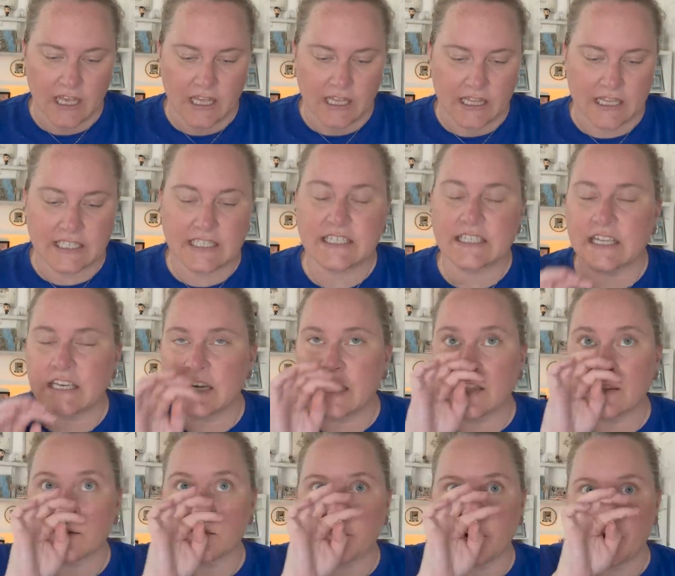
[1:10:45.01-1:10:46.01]
This is
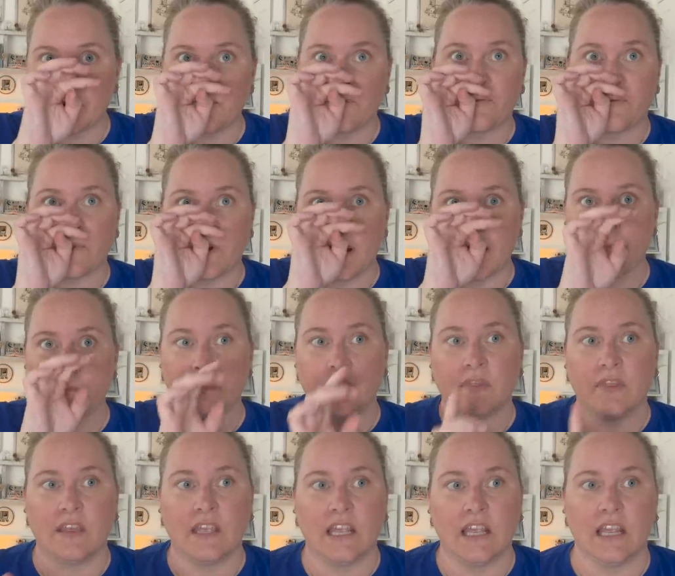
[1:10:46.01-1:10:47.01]
another one from
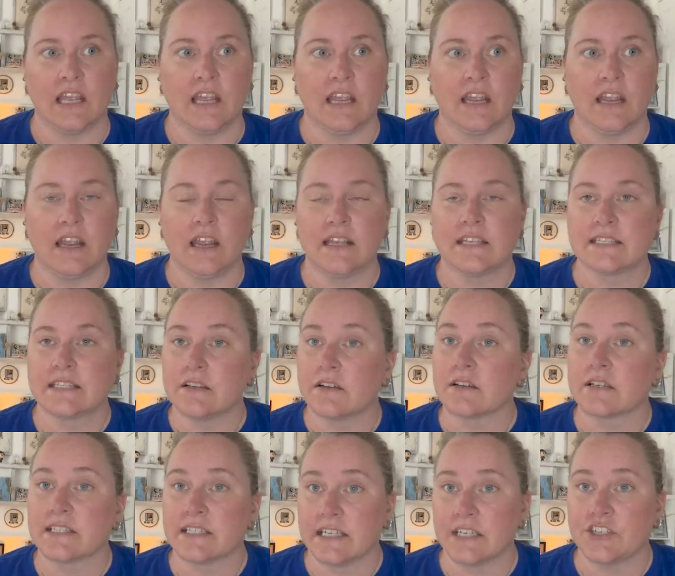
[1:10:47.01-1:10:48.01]
the
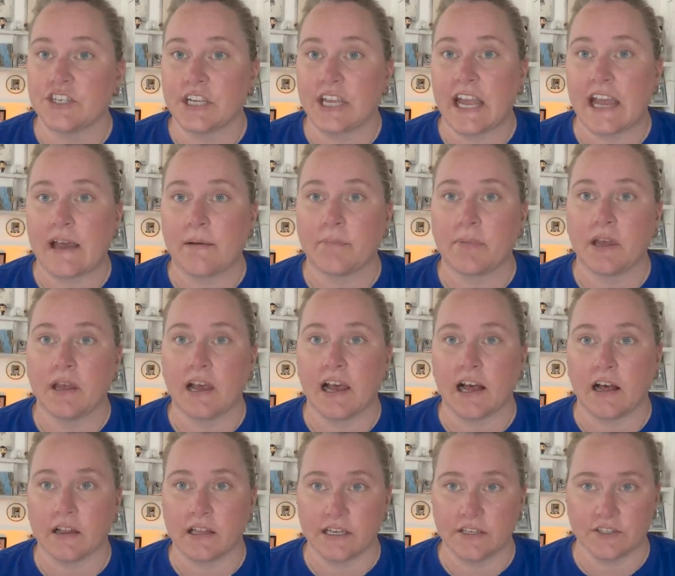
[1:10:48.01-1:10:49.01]
Silk Stitching app.
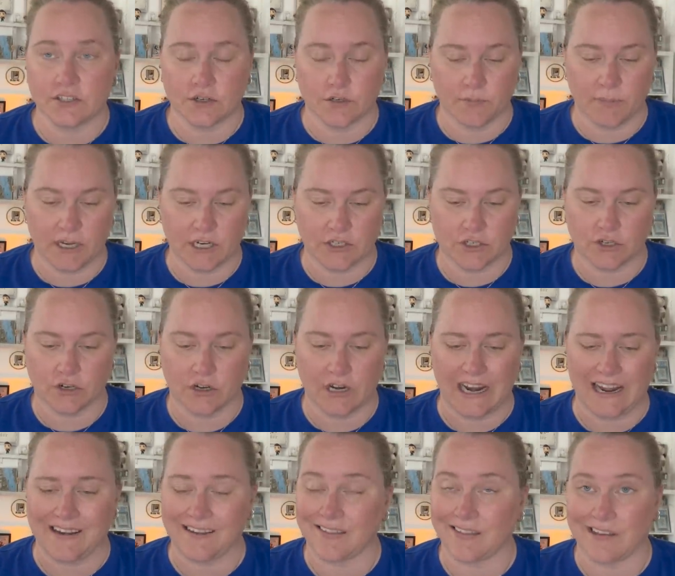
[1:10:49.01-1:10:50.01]
I'll insert a picture
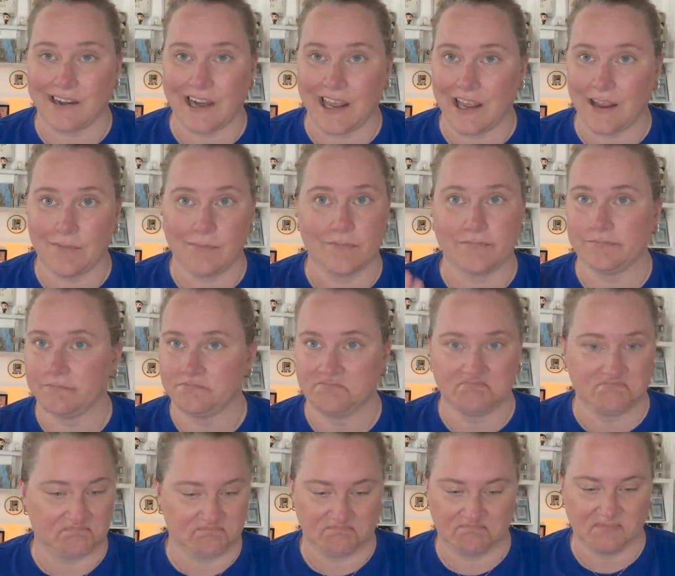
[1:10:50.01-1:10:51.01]
and the name.
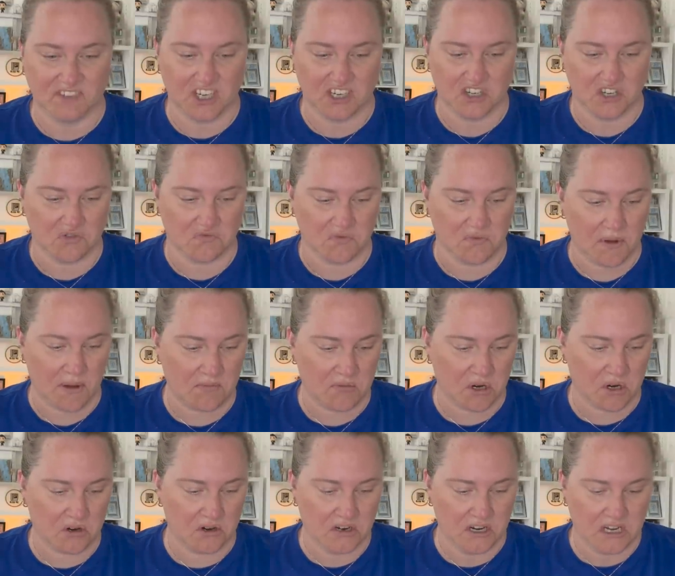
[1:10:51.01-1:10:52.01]
Don't remember.